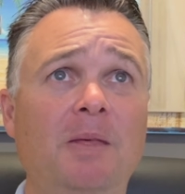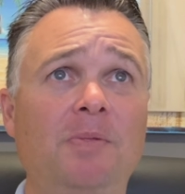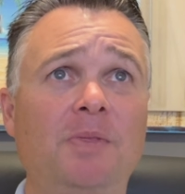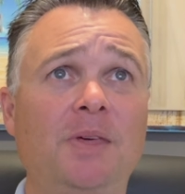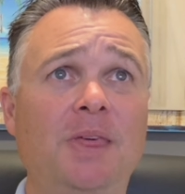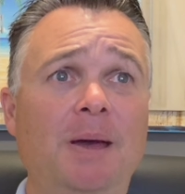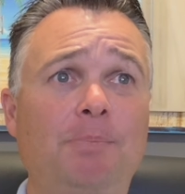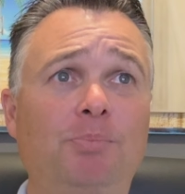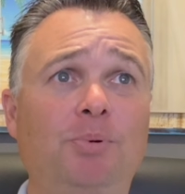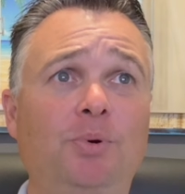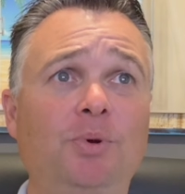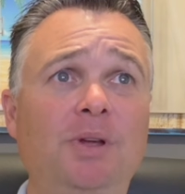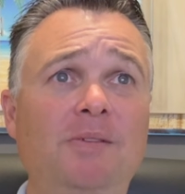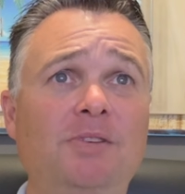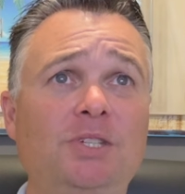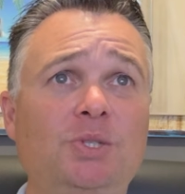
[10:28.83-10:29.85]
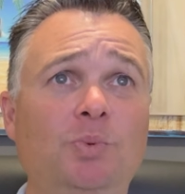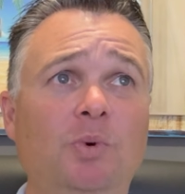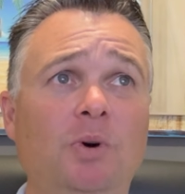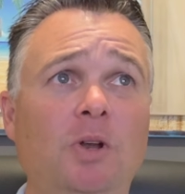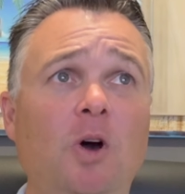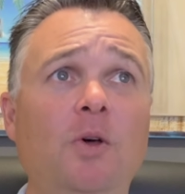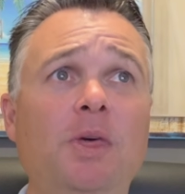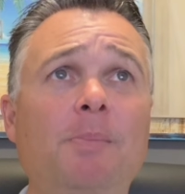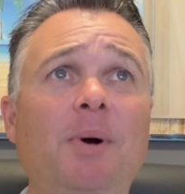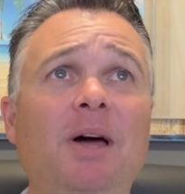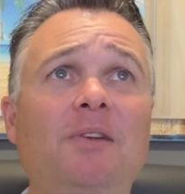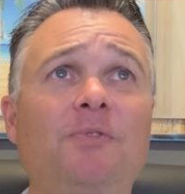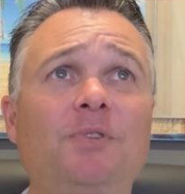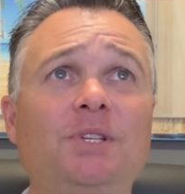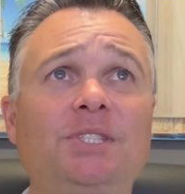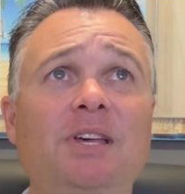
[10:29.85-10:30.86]
than that previous one. Oh, they bought it
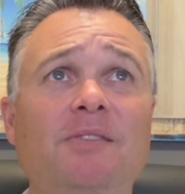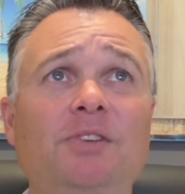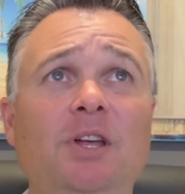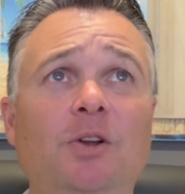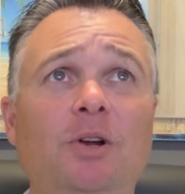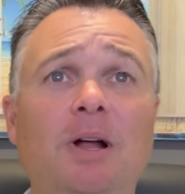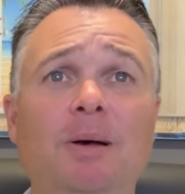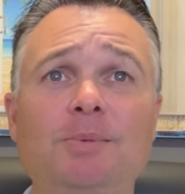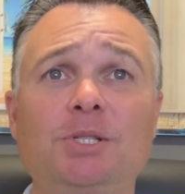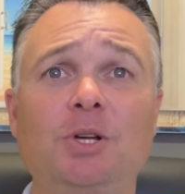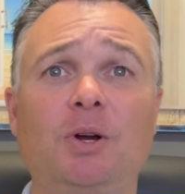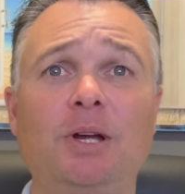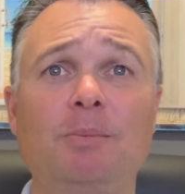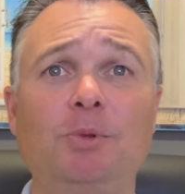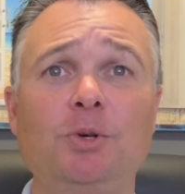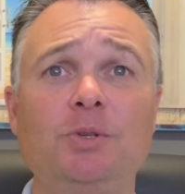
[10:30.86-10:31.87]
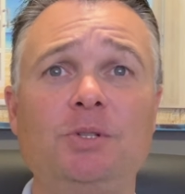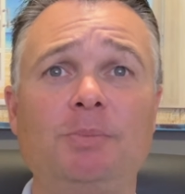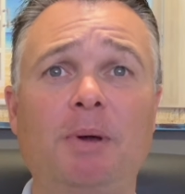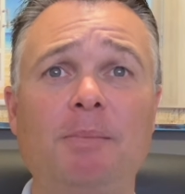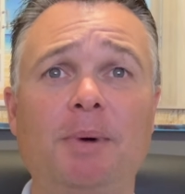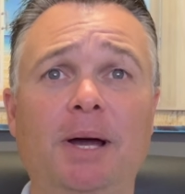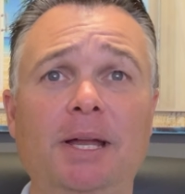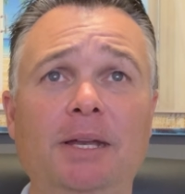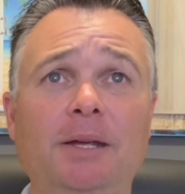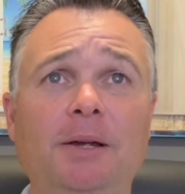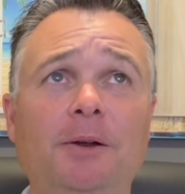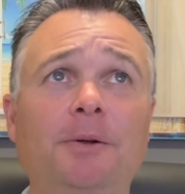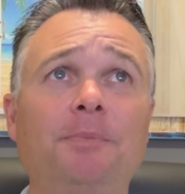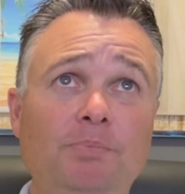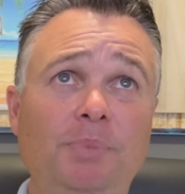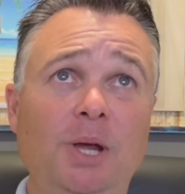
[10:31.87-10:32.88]
for $700. I'm sorry, I'm losing my mind
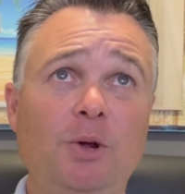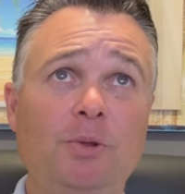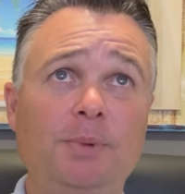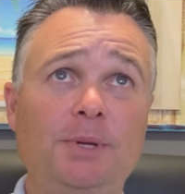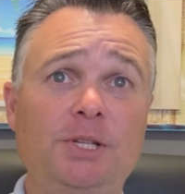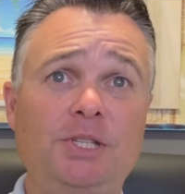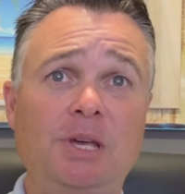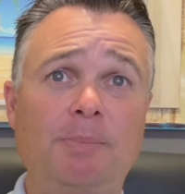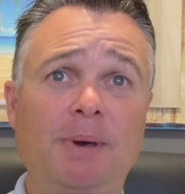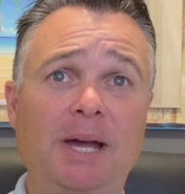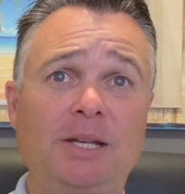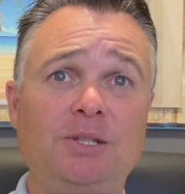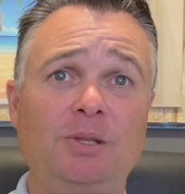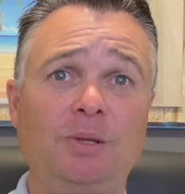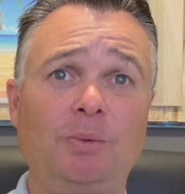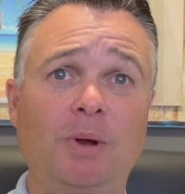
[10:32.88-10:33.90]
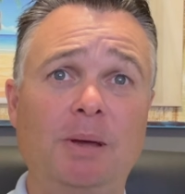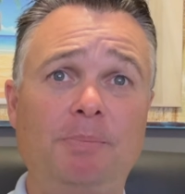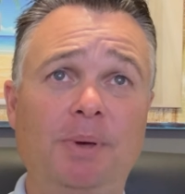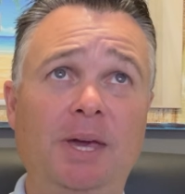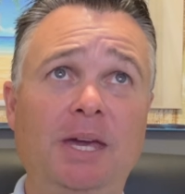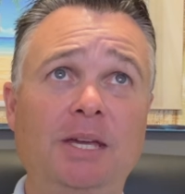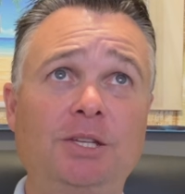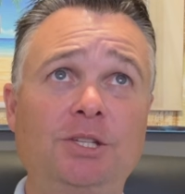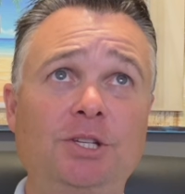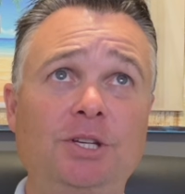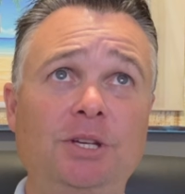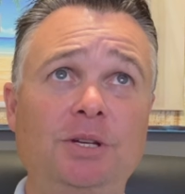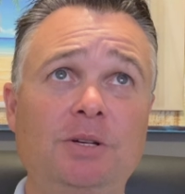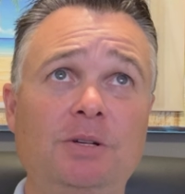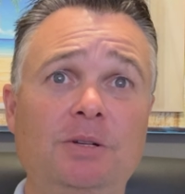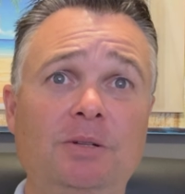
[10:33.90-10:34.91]
here. Let me just get back to the right page
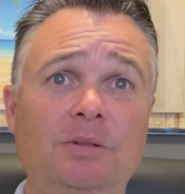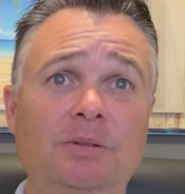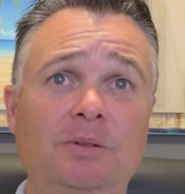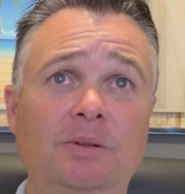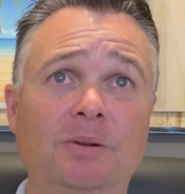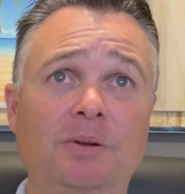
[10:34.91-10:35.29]
here.